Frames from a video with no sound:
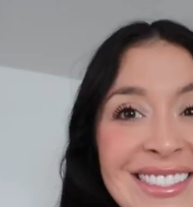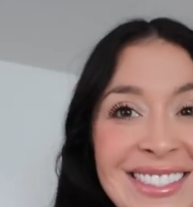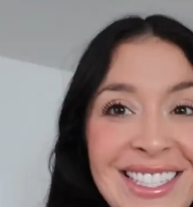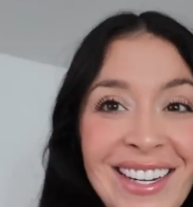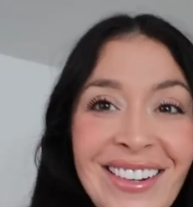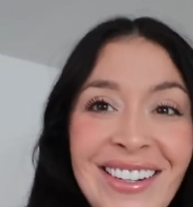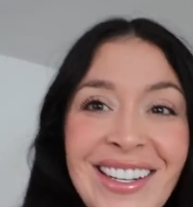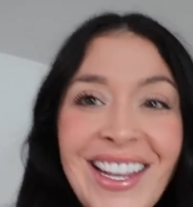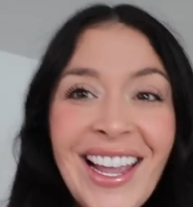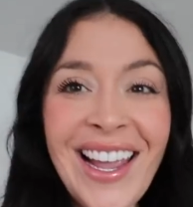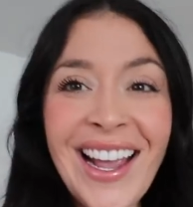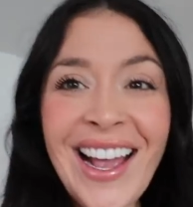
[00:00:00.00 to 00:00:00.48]

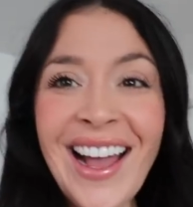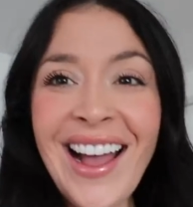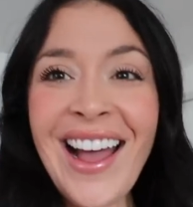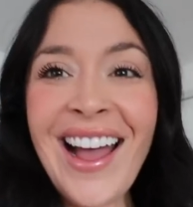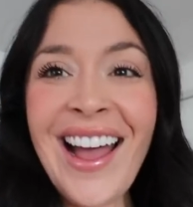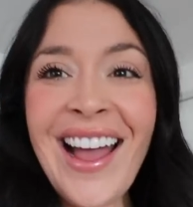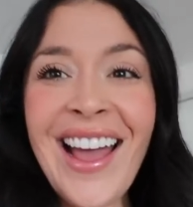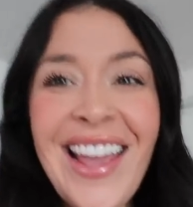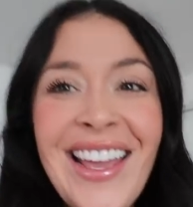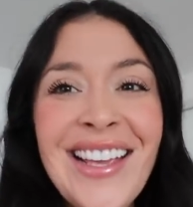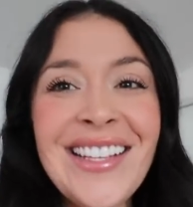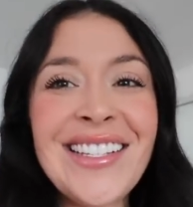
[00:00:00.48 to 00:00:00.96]
Okay
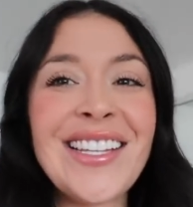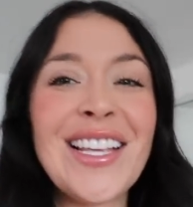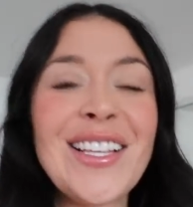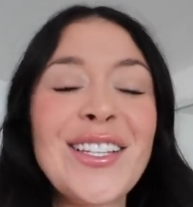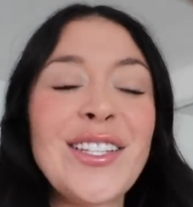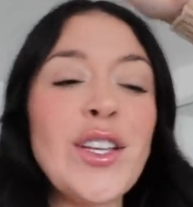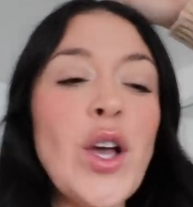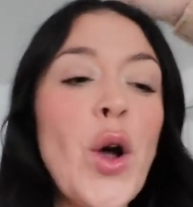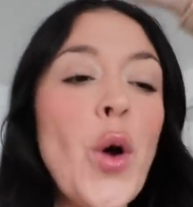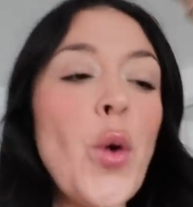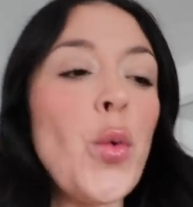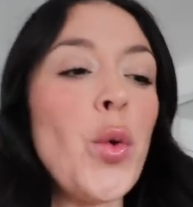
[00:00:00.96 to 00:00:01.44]

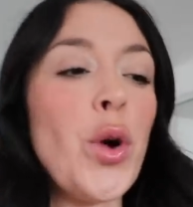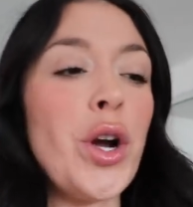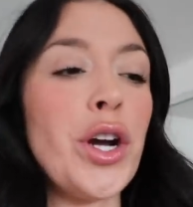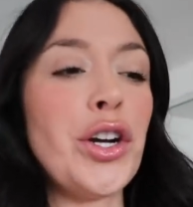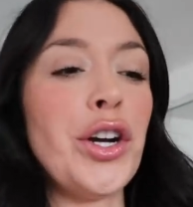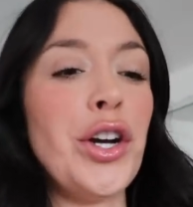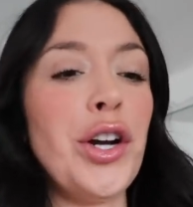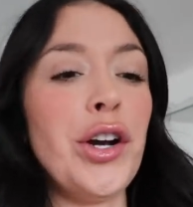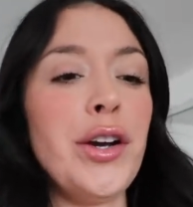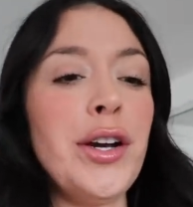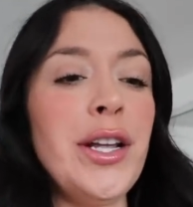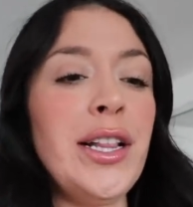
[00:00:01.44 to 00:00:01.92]
guys, so
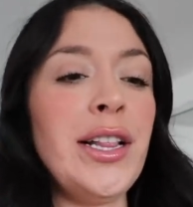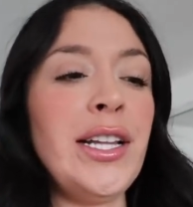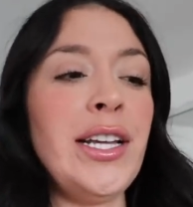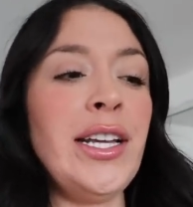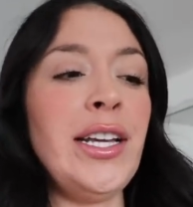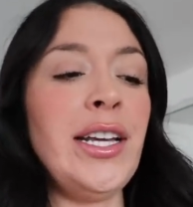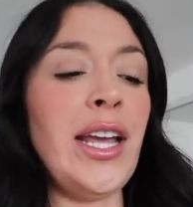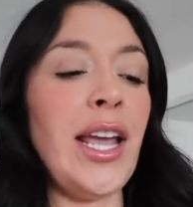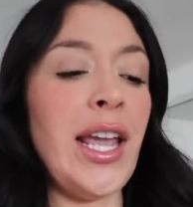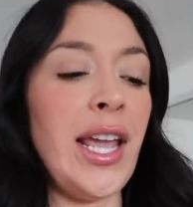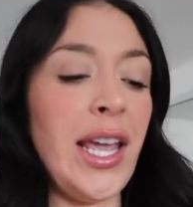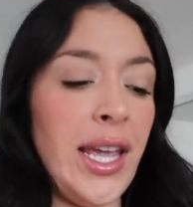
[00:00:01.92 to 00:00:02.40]
we're
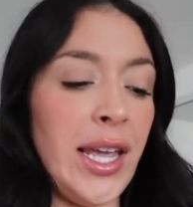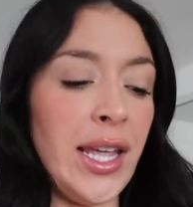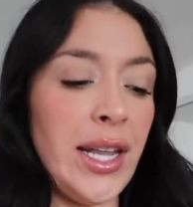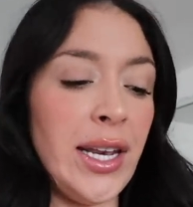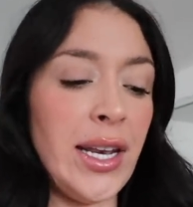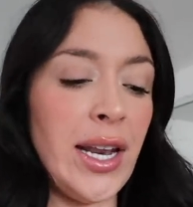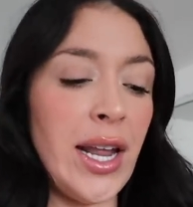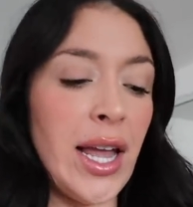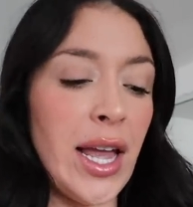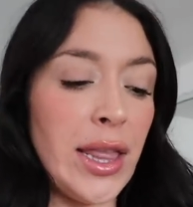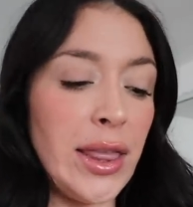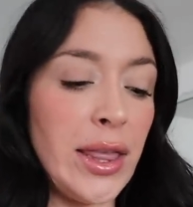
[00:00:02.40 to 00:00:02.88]
currently
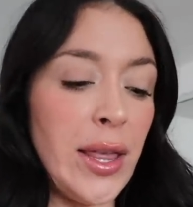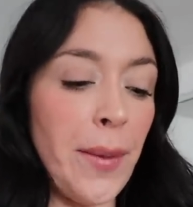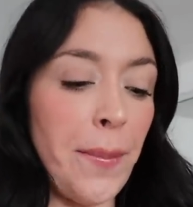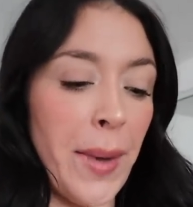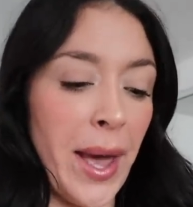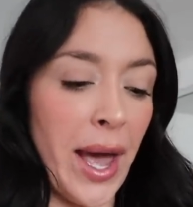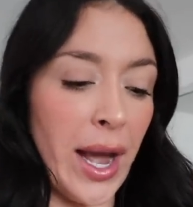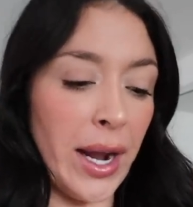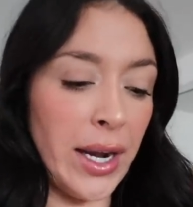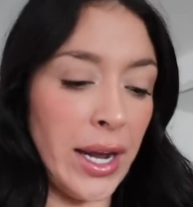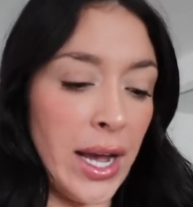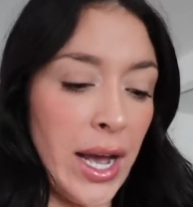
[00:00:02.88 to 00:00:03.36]
in the
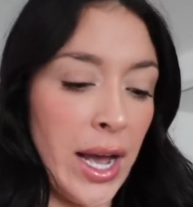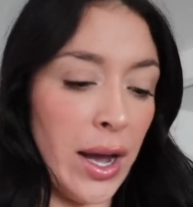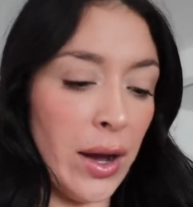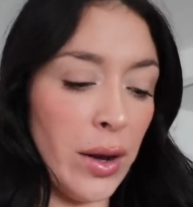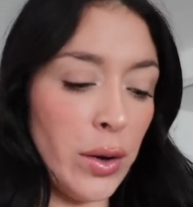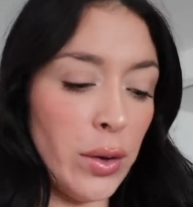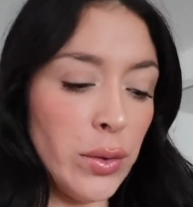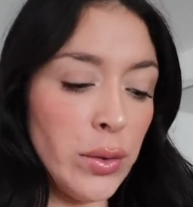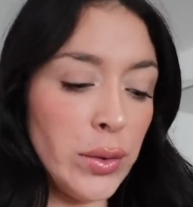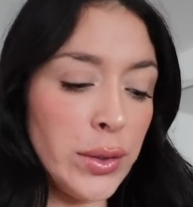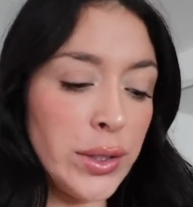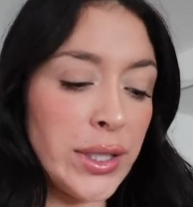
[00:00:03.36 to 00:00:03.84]
back
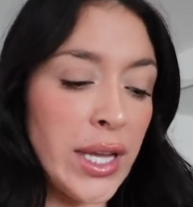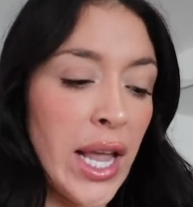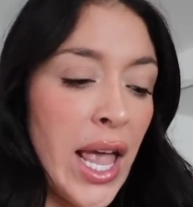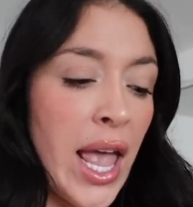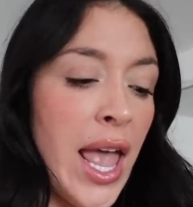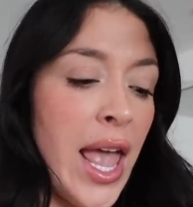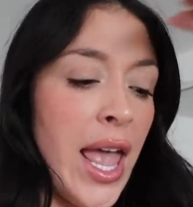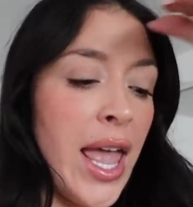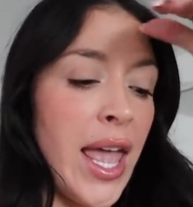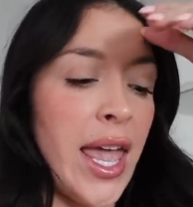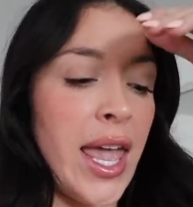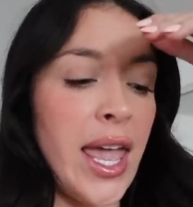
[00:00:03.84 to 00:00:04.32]
house
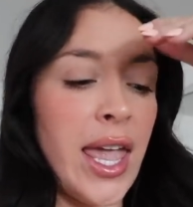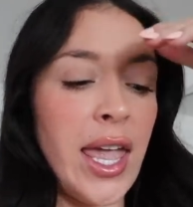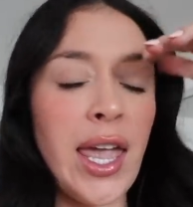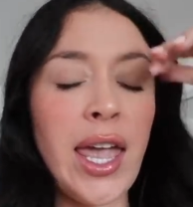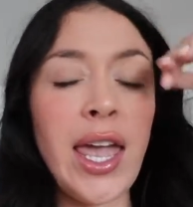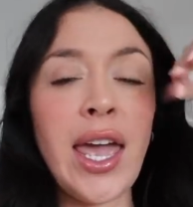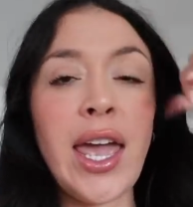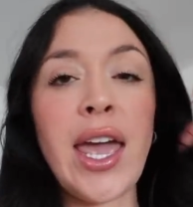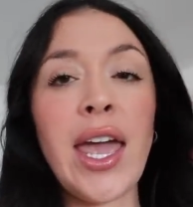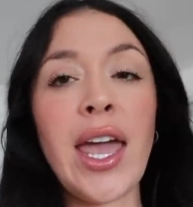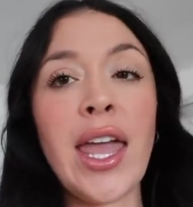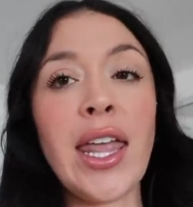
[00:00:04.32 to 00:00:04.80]

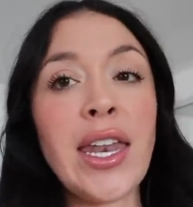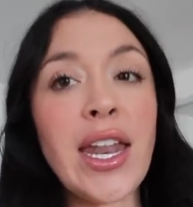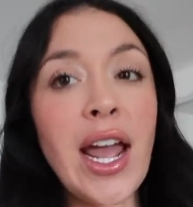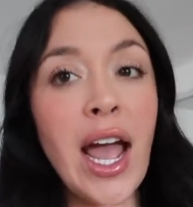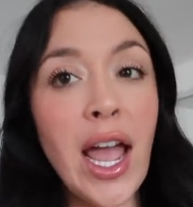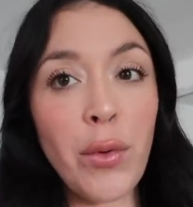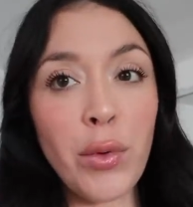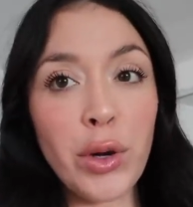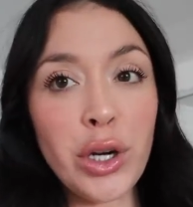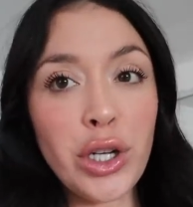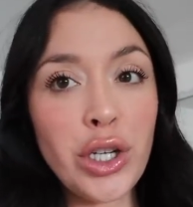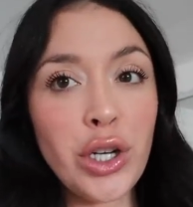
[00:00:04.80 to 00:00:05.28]
and
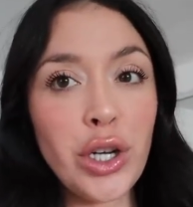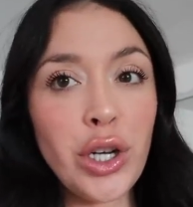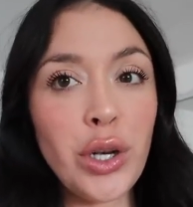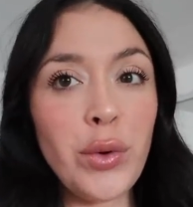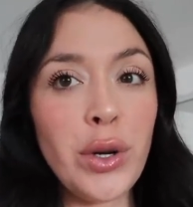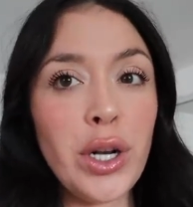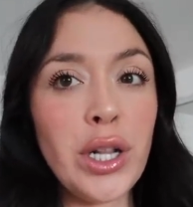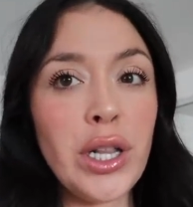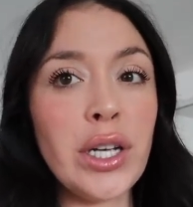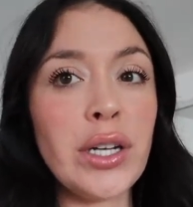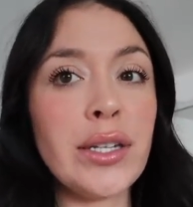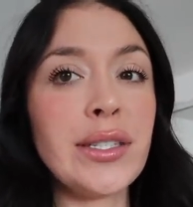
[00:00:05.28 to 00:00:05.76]
I wanna show you
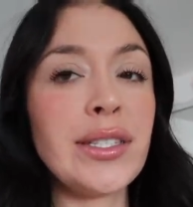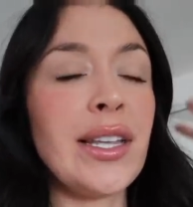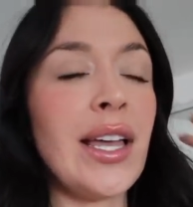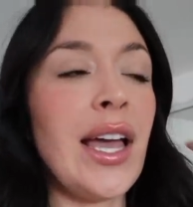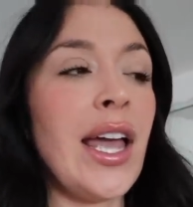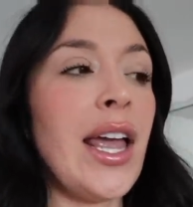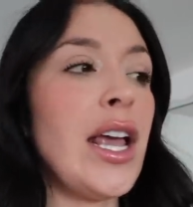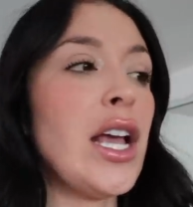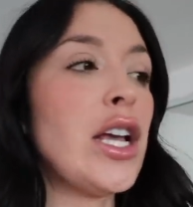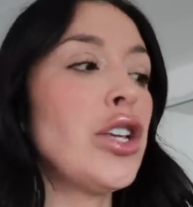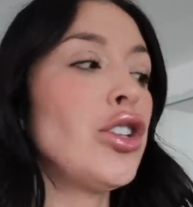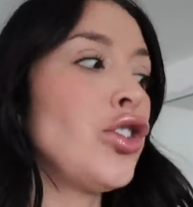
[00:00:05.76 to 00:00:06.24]
what it looks
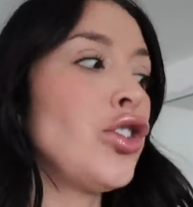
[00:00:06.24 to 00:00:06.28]
like.